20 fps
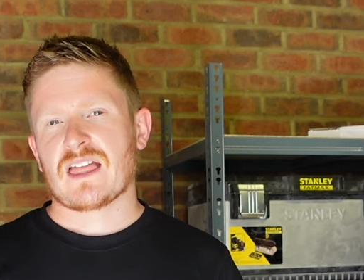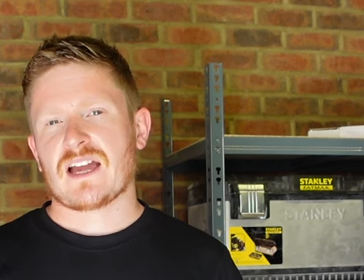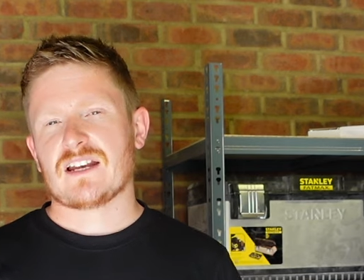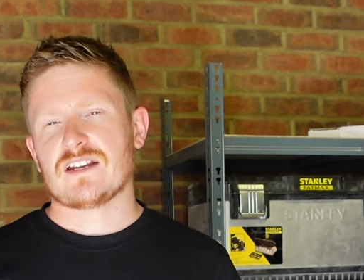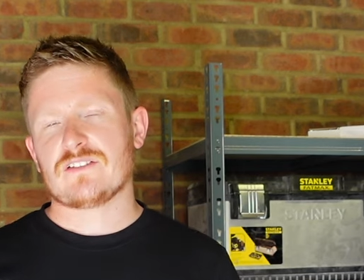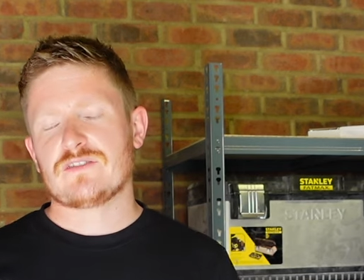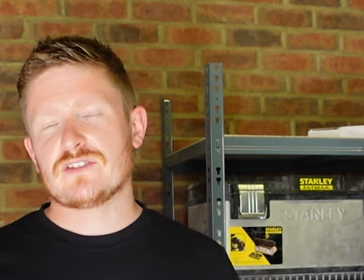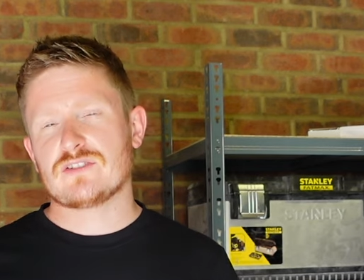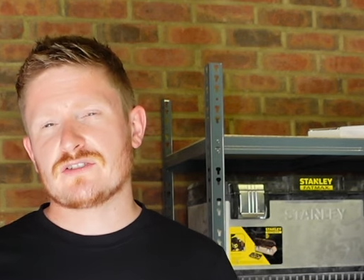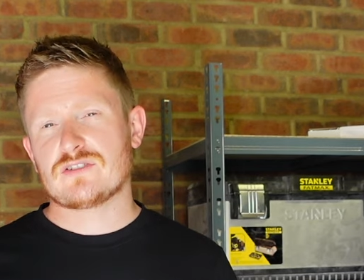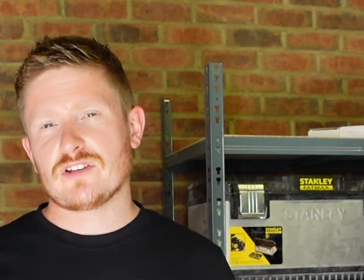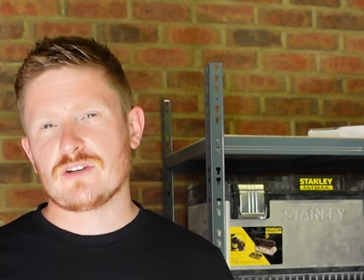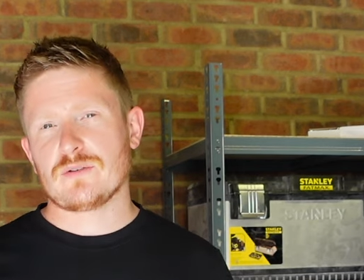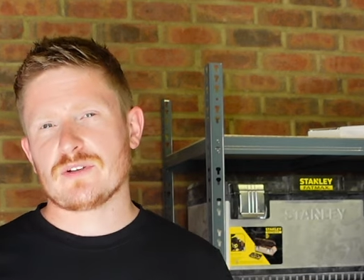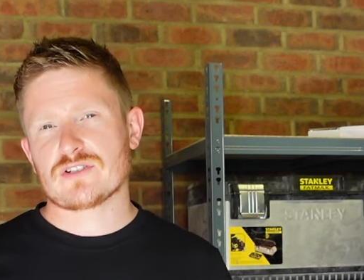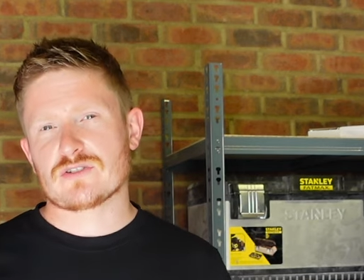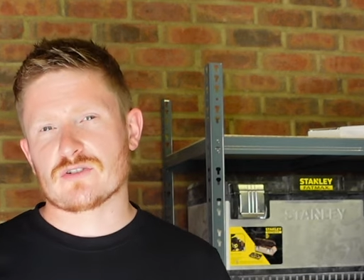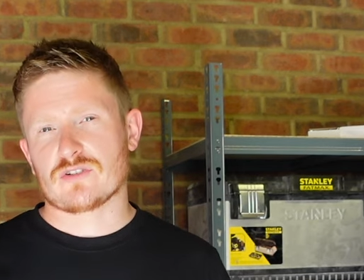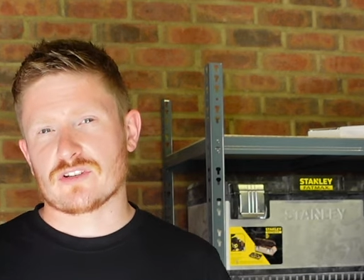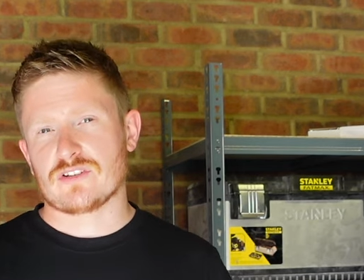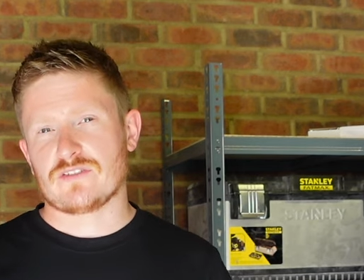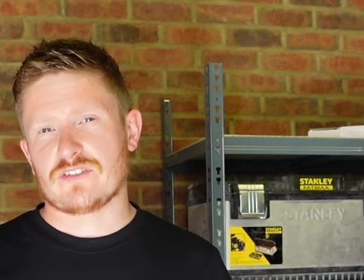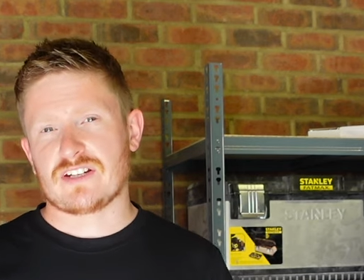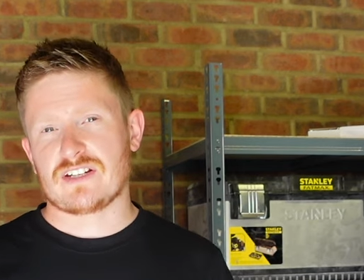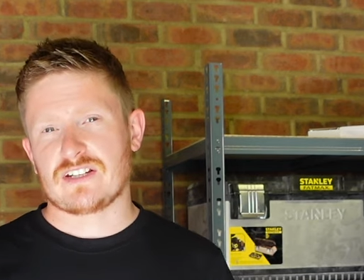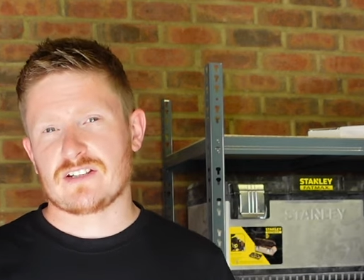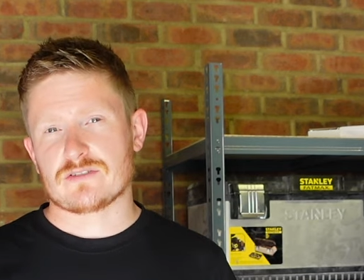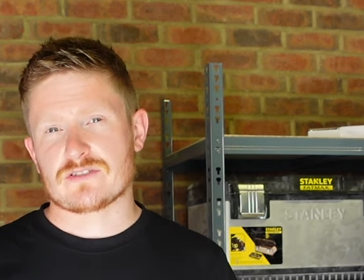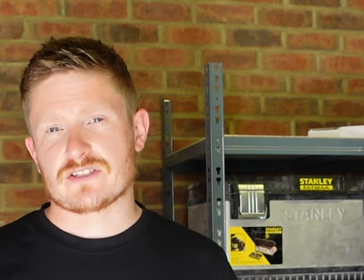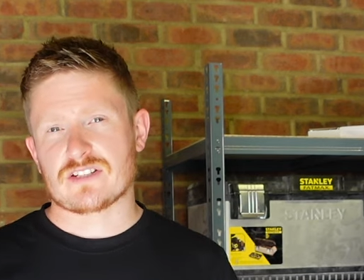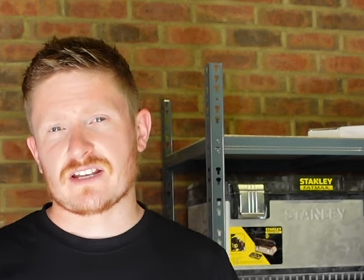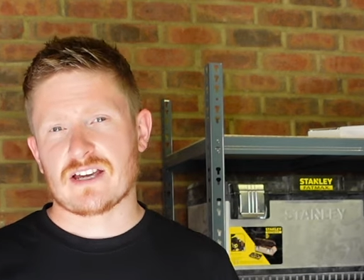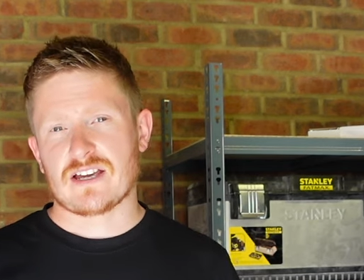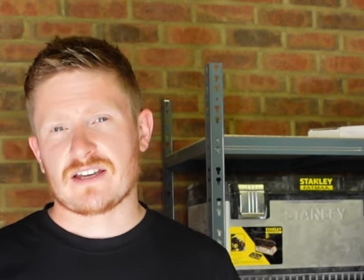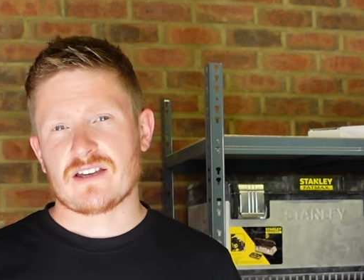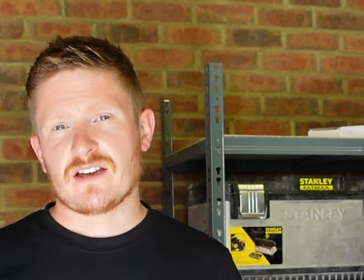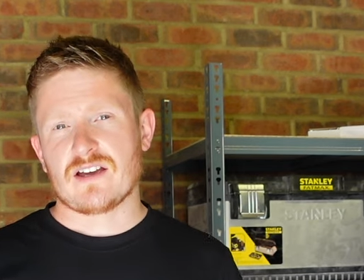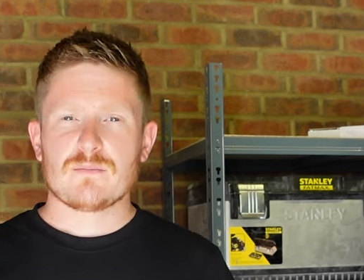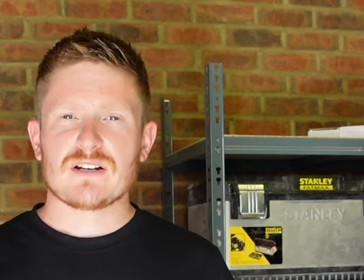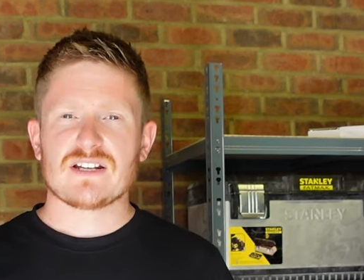And if you do enjoy the video
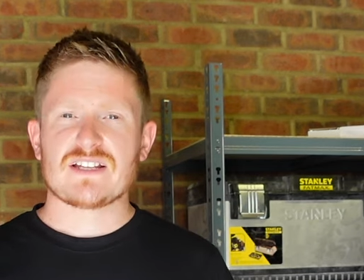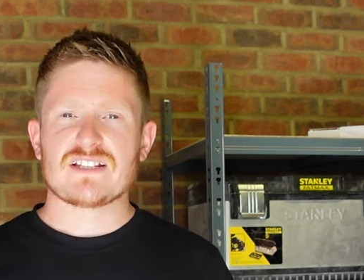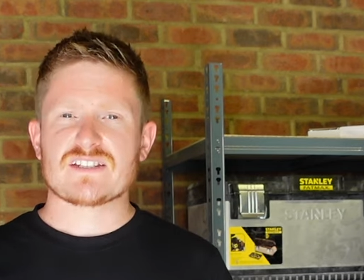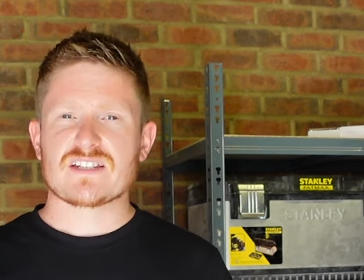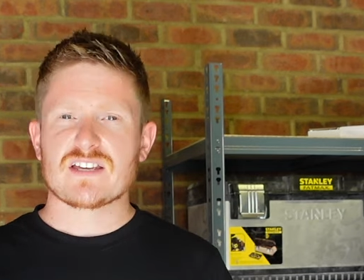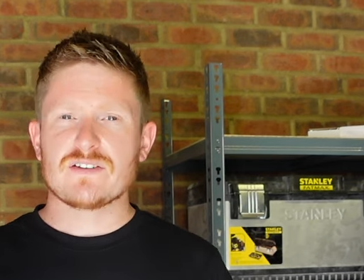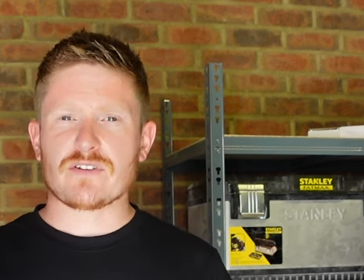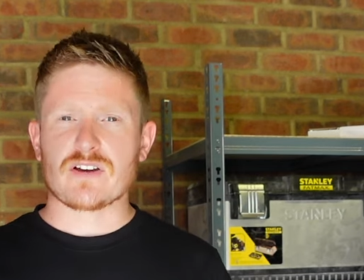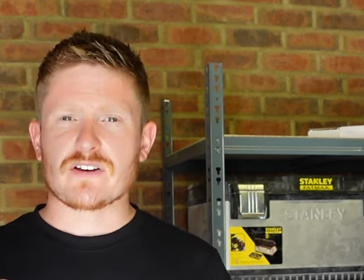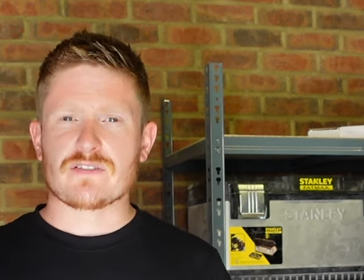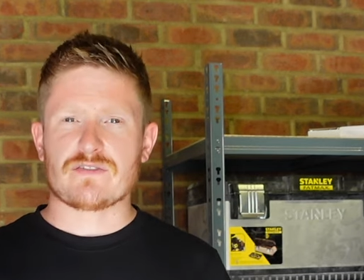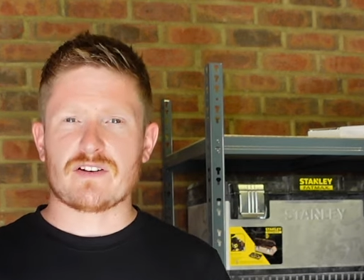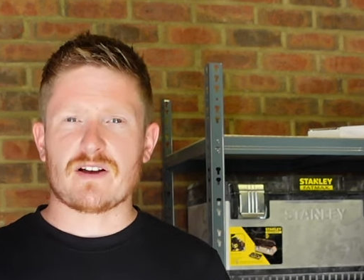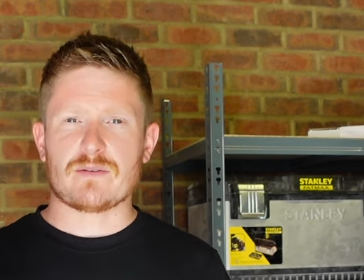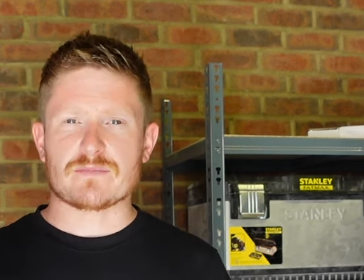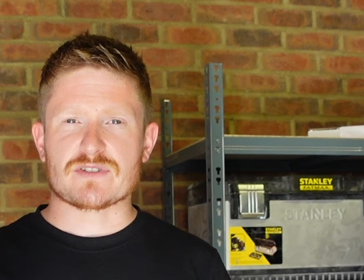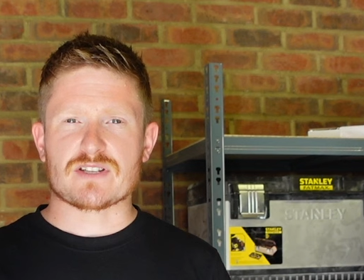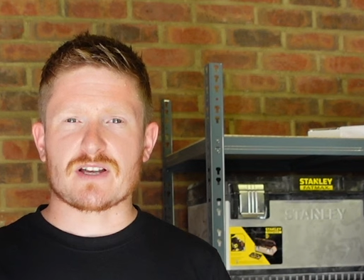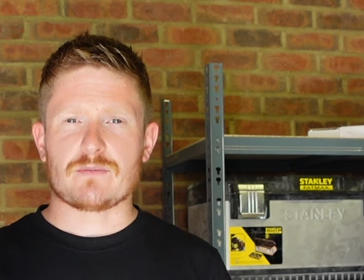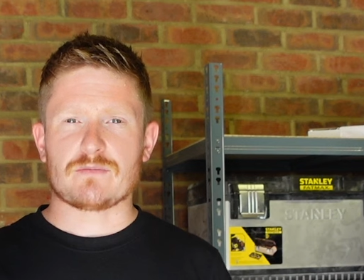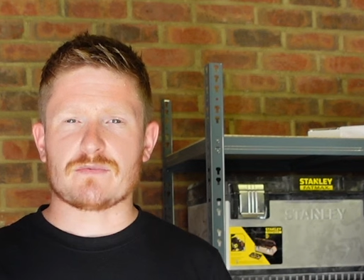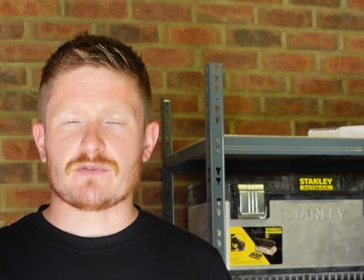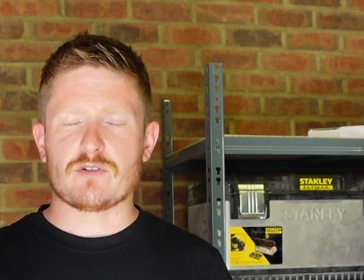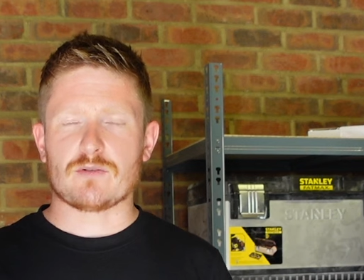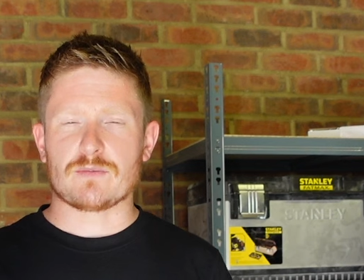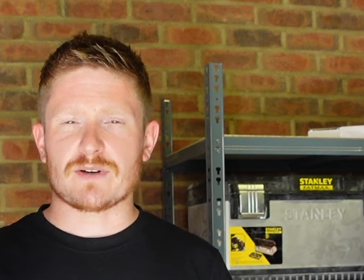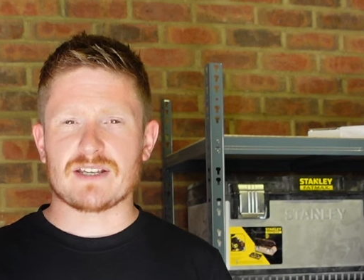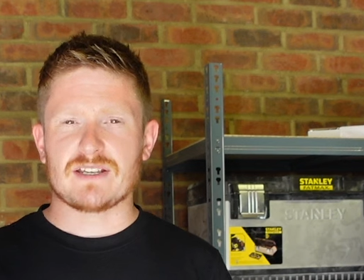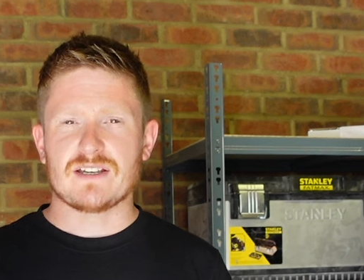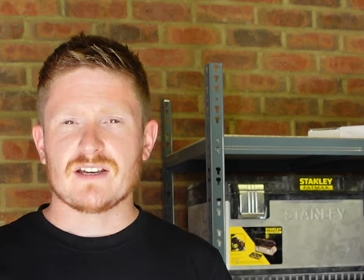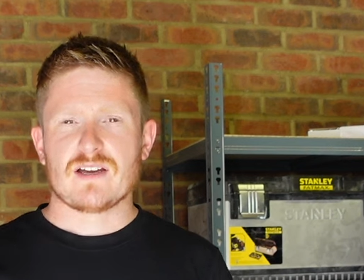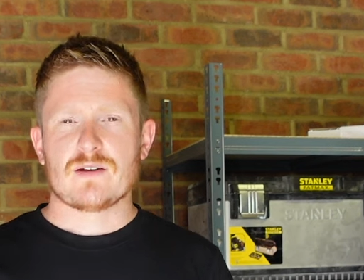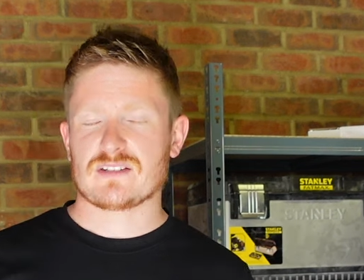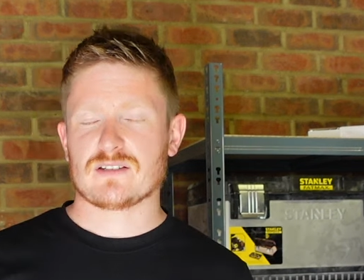today, please give it a thumbs up for me.